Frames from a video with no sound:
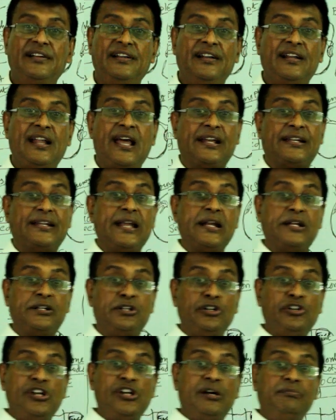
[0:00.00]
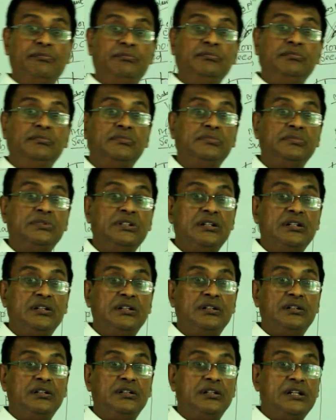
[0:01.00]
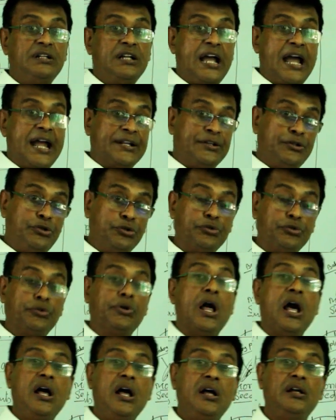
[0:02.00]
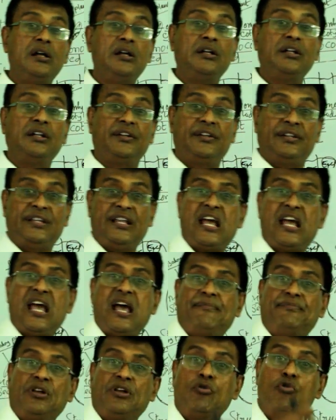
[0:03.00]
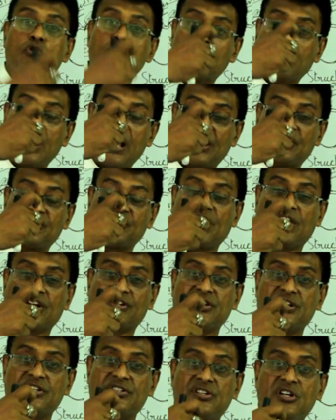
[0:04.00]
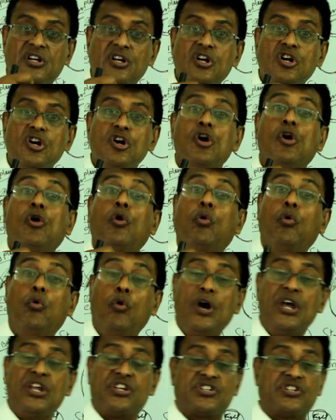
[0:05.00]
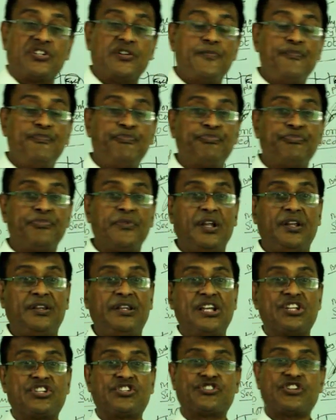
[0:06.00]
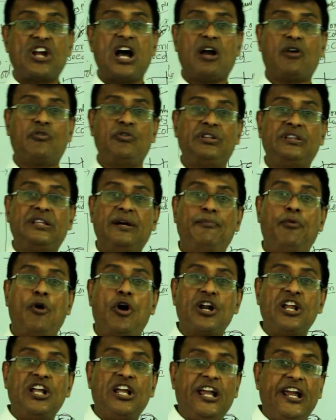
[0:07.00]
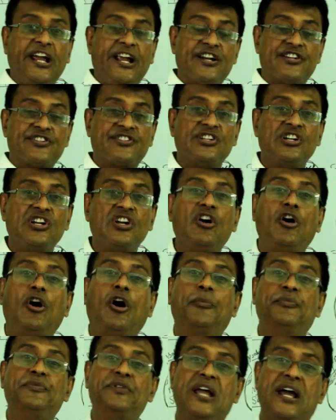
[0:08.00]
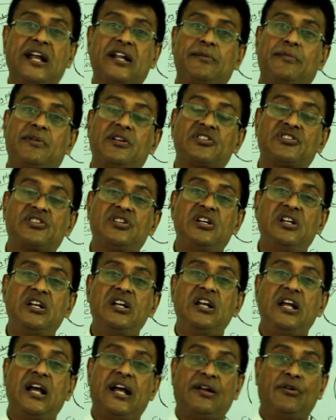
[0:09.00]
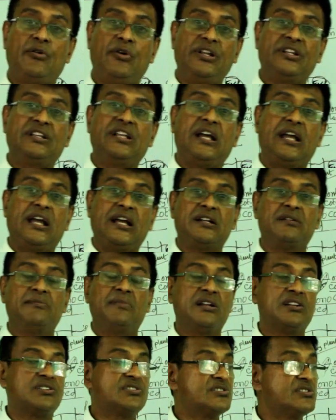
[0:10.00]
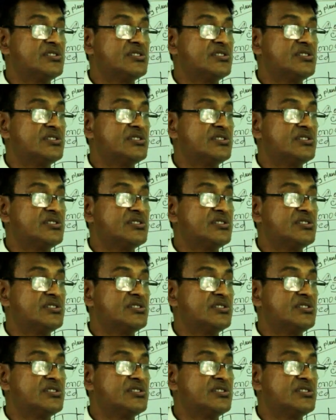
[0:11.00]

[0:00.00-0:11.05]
like dandelion and dhudura, they have the hook-like structures, which they stuck with the body hairs of the animals. And when the animals